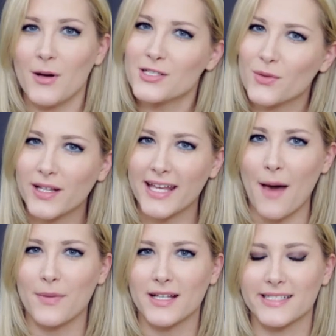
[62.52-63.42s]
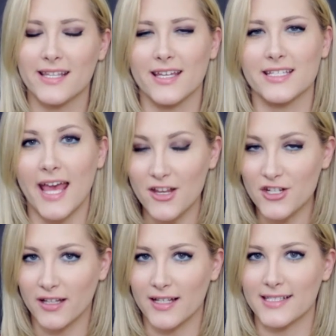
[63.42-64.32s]
I'm also really happy to see the
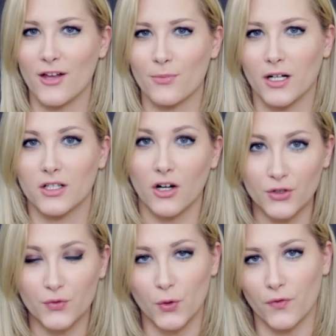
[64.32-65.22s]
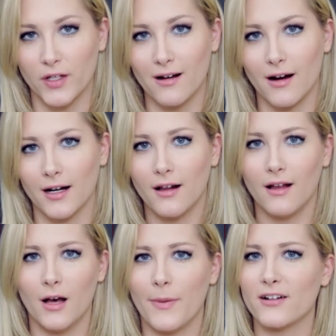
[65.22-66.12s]
attention that South Park garnered for VR.
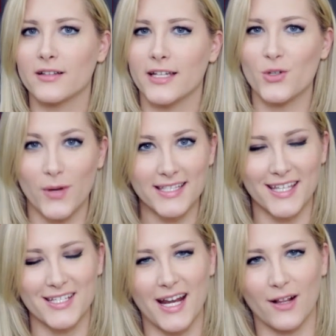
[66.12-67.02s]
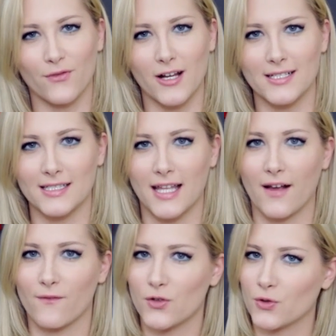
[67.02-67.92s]
Apparently, tweets containing phrases
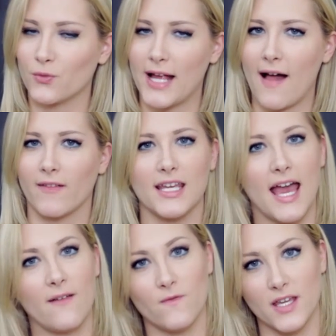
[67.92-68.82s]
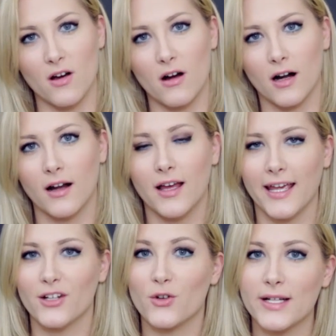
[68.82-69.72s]
like virtual reality and VR
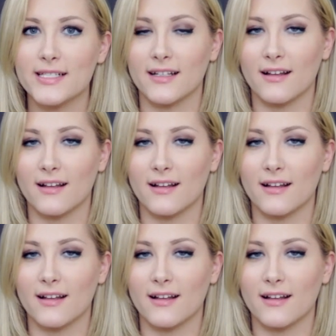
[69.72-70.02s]
increased